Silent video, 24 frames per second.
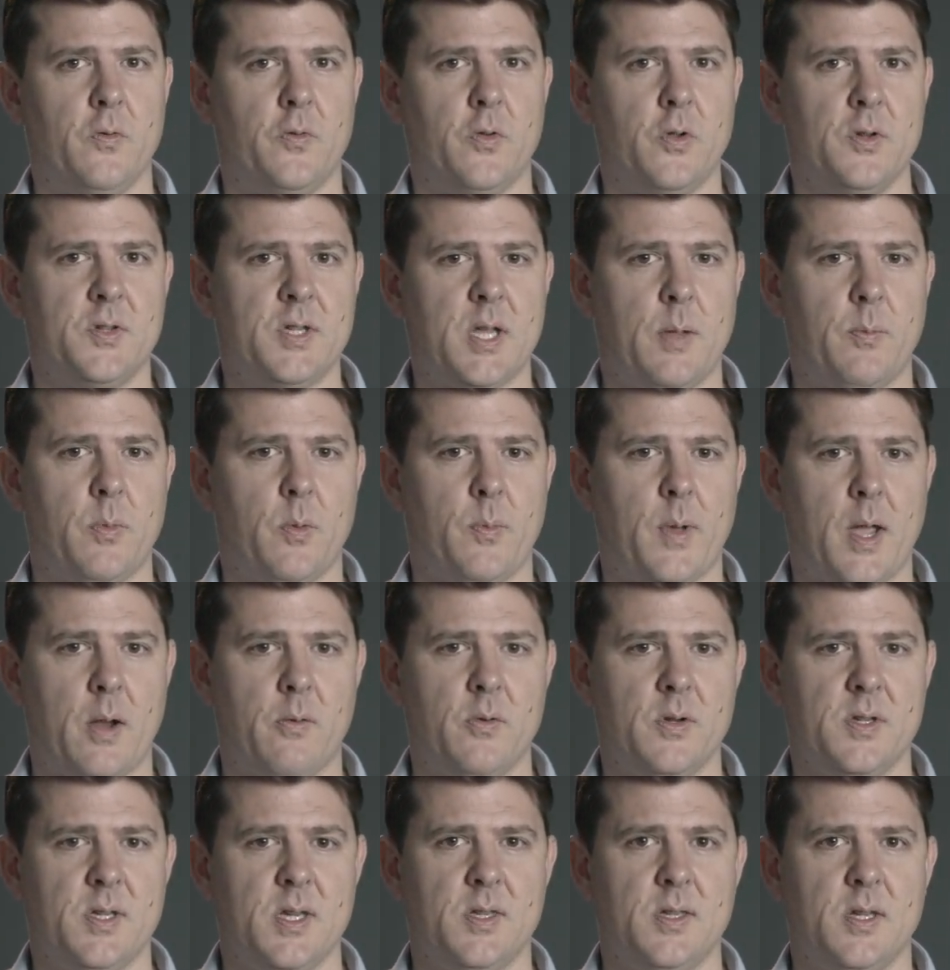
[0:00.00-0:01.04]
with good temper
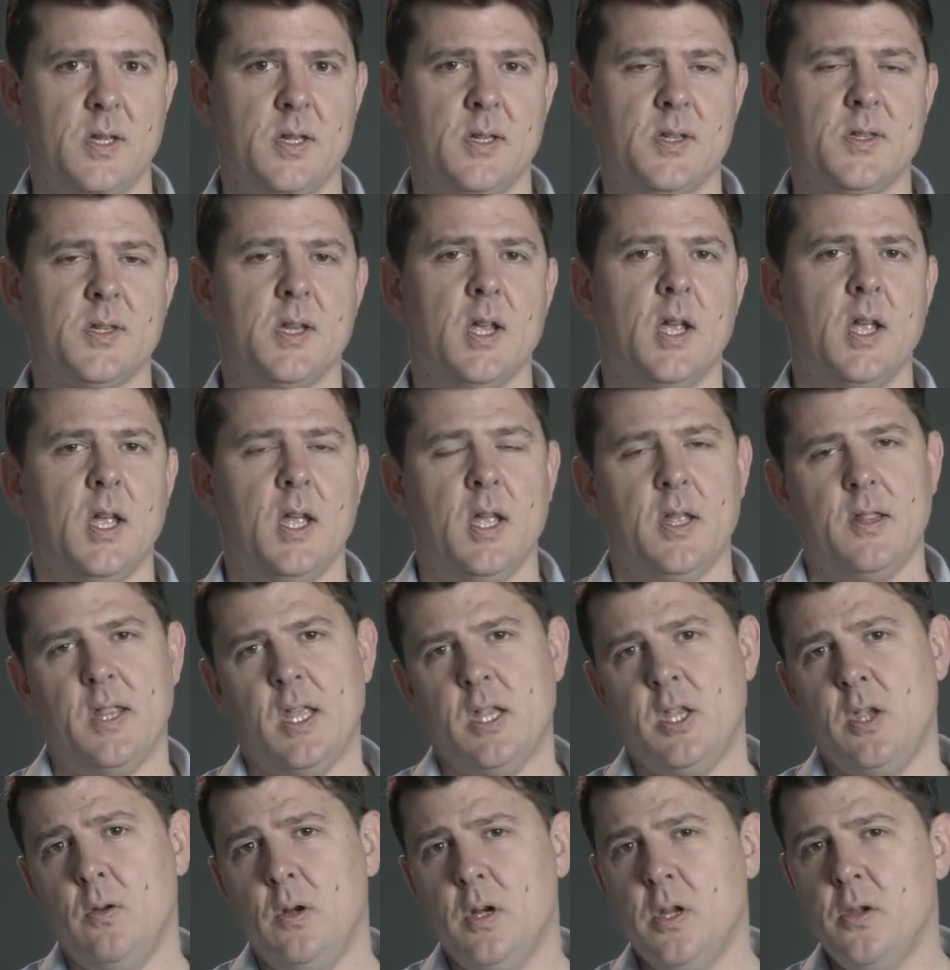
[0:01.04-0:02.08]
back resistance,
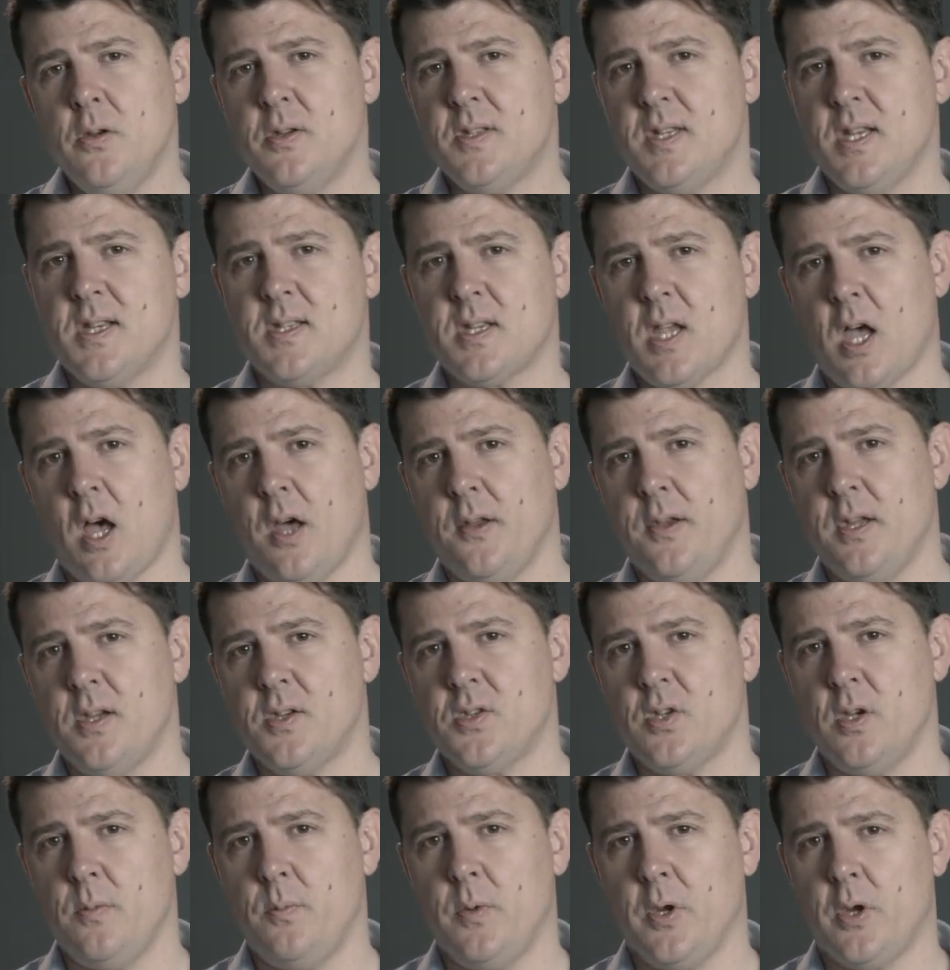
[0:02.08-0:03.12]
then you lose this
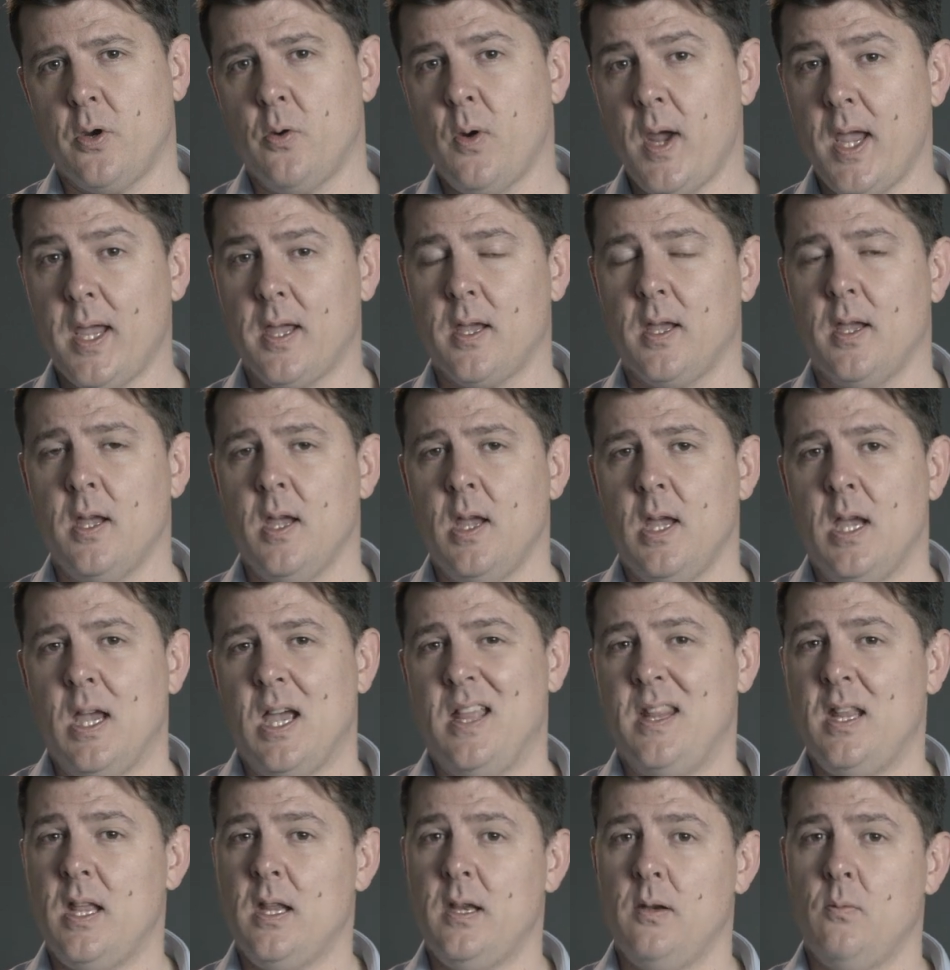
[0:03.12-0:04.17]
hardness super quick,
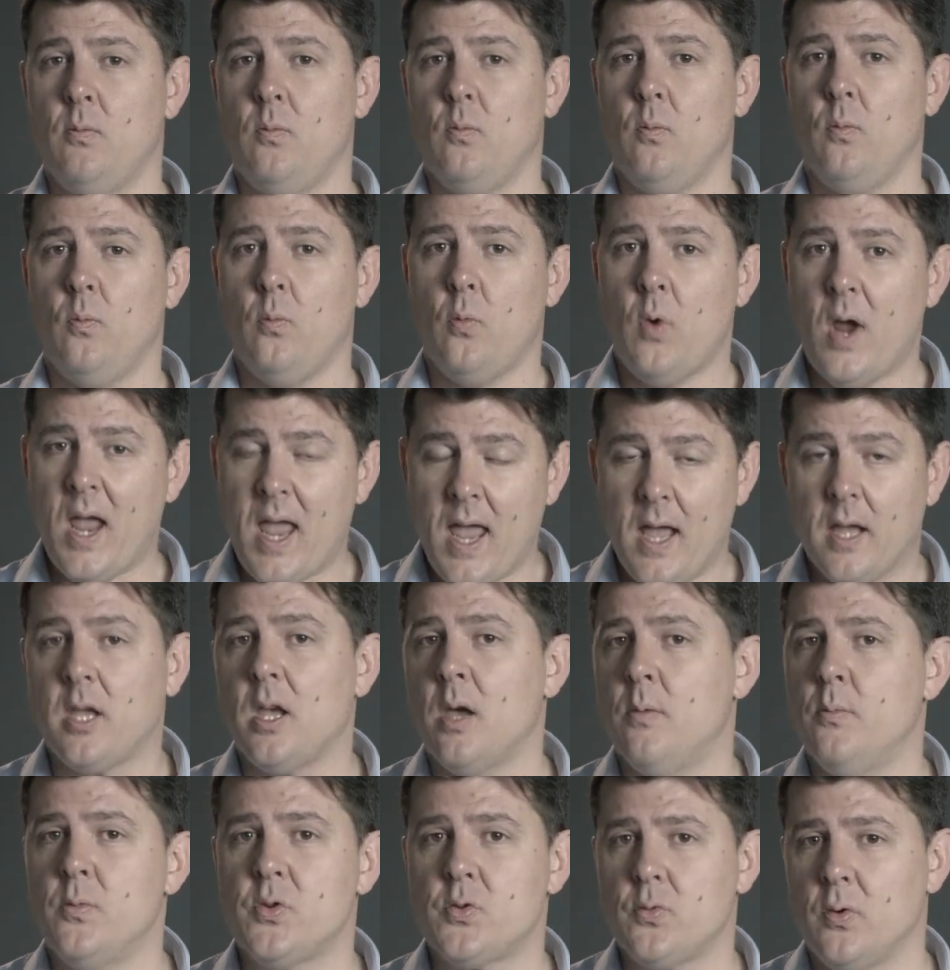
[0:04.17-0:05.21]
and then wear
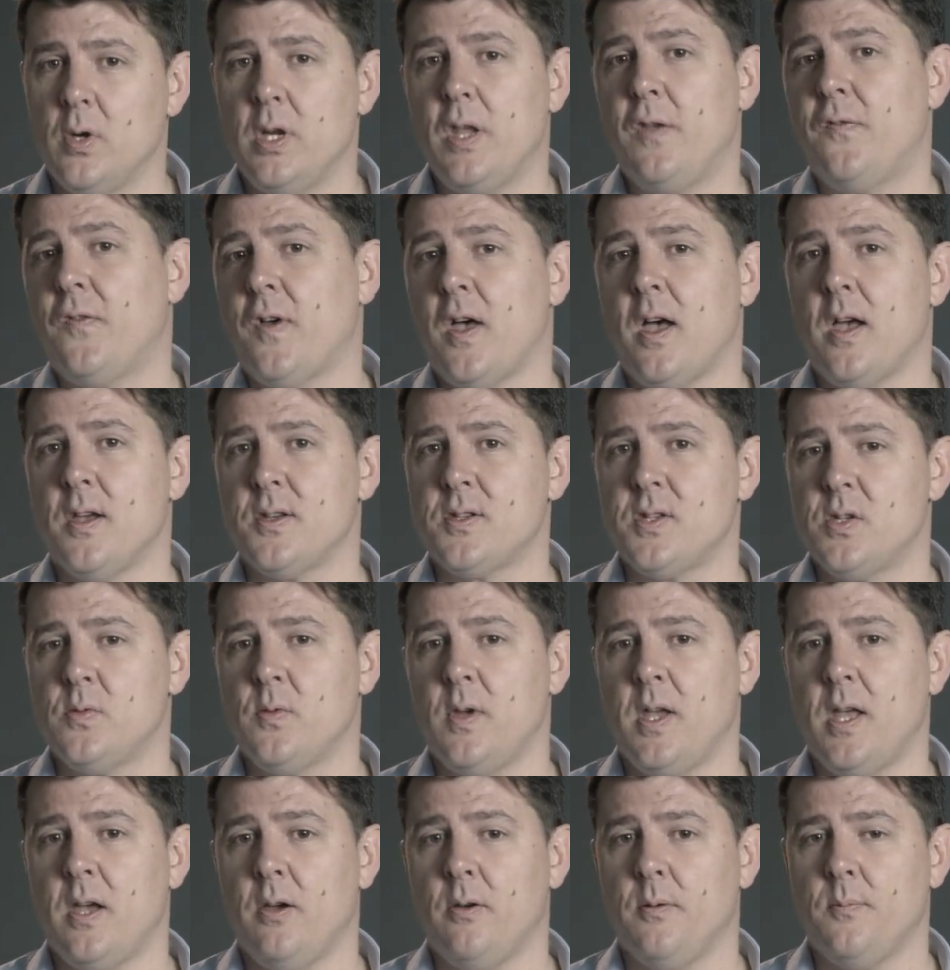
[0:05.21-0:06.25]
comes really fast
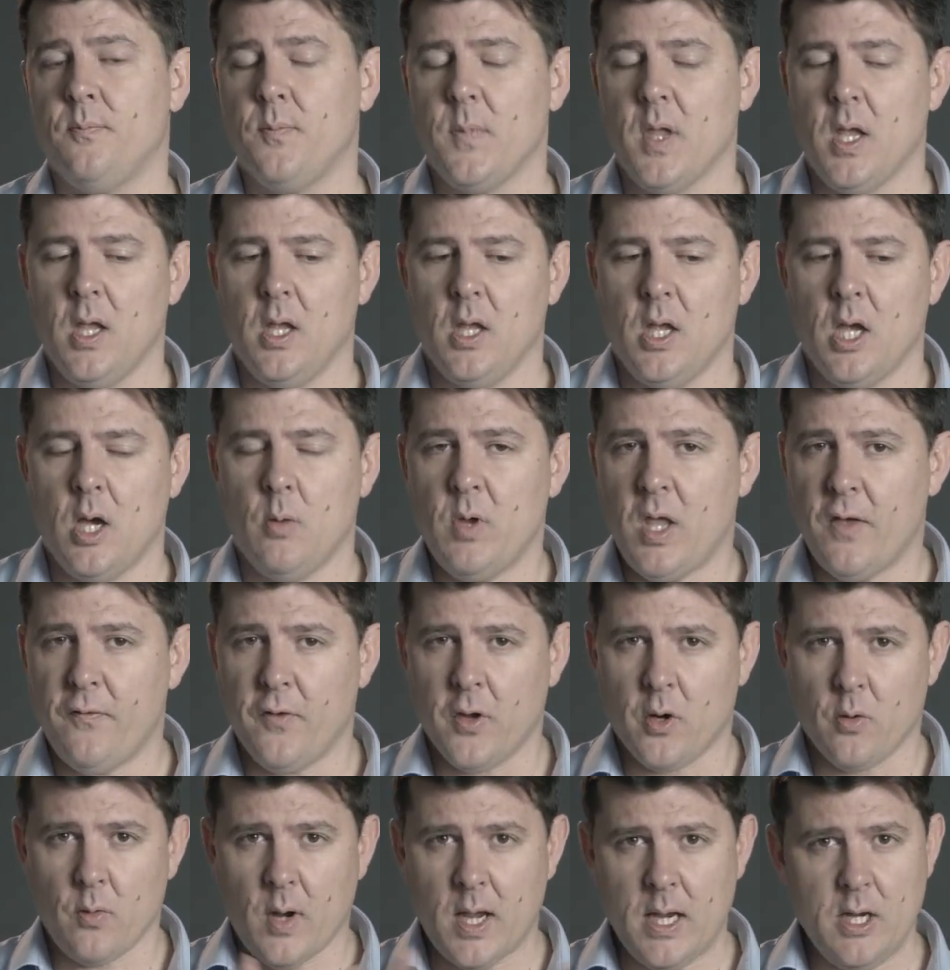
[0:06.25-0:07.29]
as well. And we have
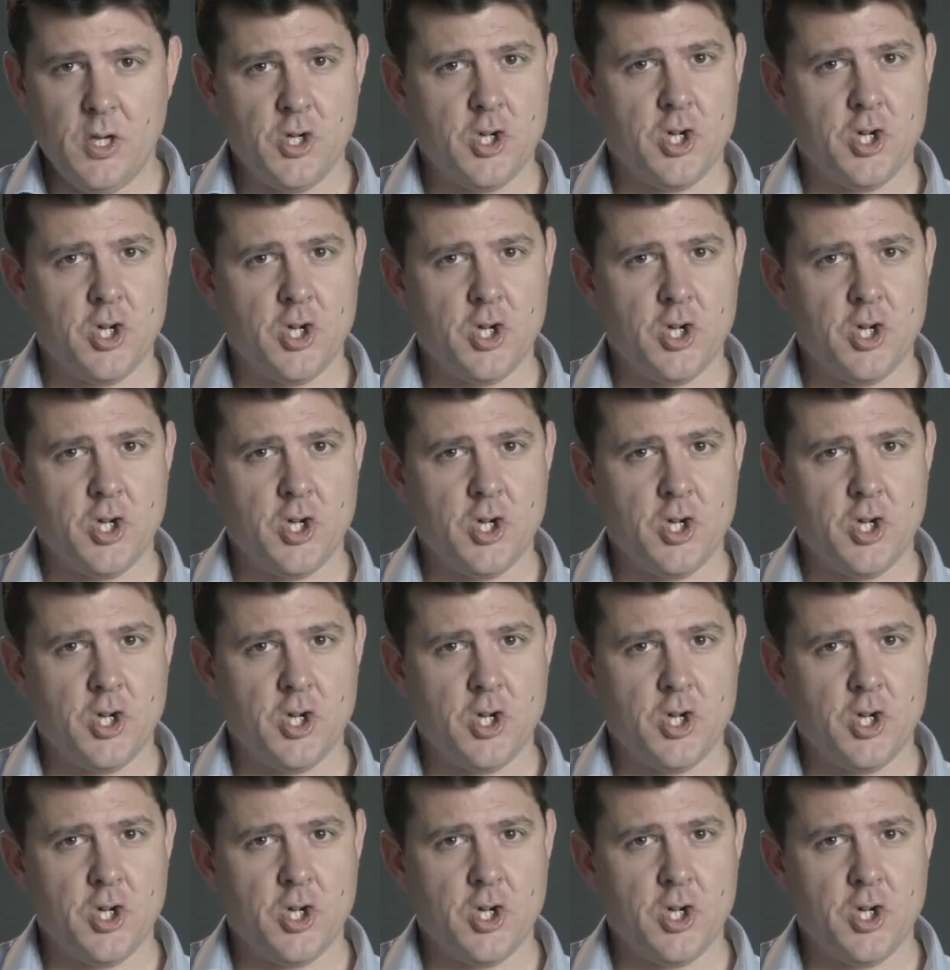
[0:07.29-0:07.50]
a great